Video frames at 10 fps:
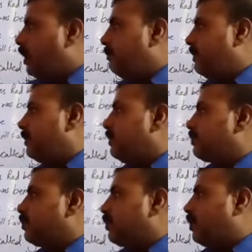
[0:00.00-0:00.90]
me?
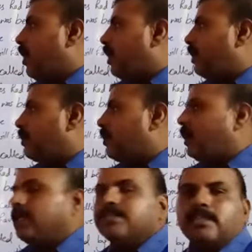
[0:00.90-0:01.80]
So
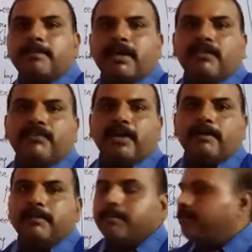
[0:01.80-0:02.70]
call is the main
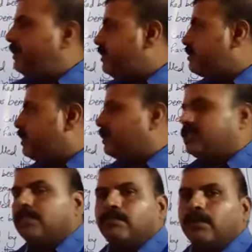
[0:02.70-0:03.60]
verb, me is the
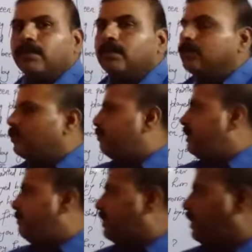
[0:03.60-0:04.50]
receiver. So
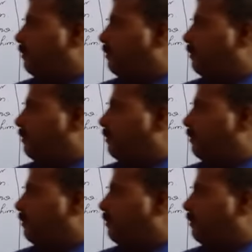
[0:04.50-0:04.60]
me became